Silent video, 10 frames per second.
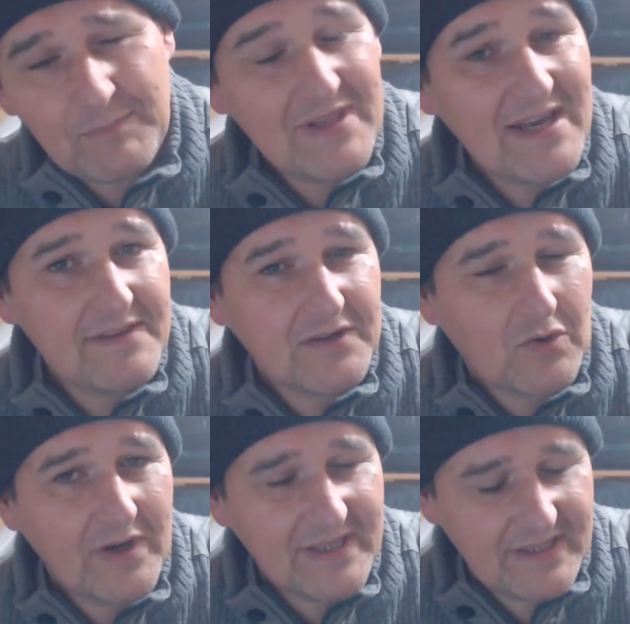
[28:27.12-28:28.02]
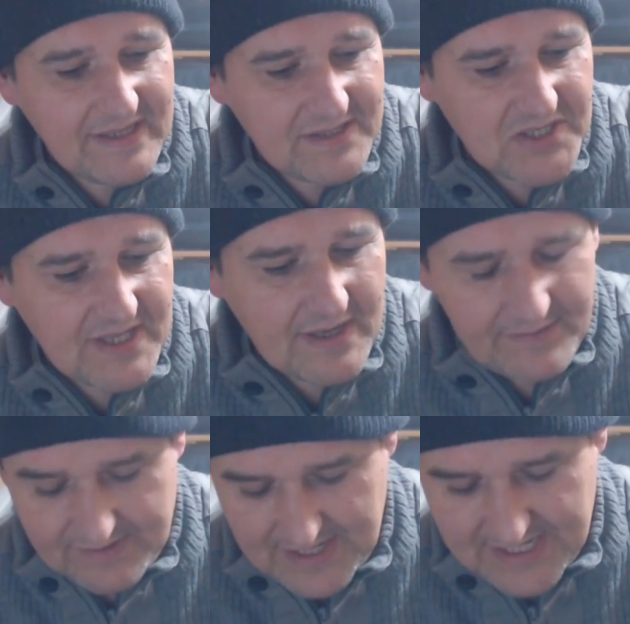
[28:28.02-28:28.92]
that other coil in there just the
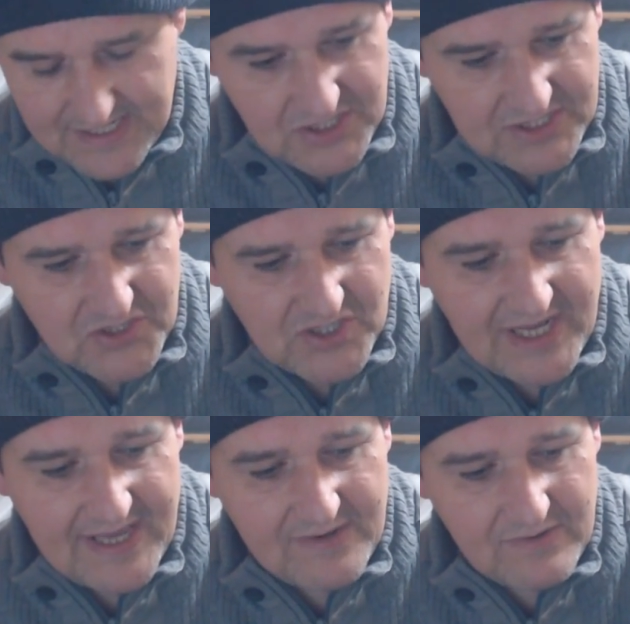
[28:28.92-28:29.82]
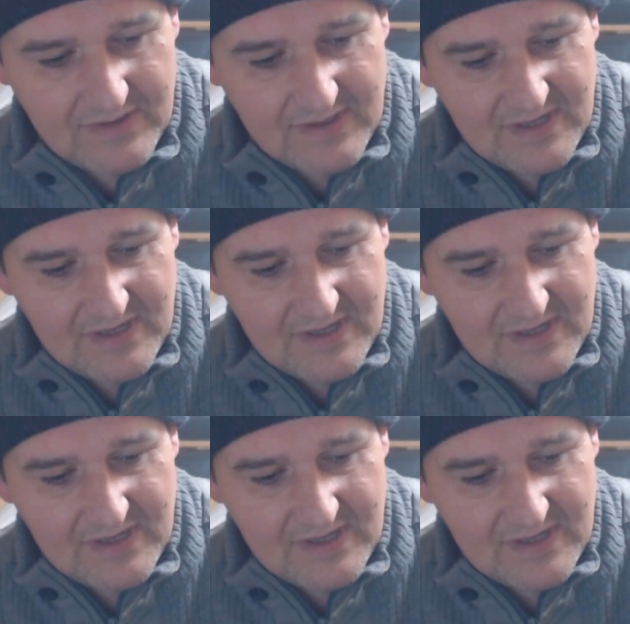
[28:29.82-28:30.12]
other night, just to try it out.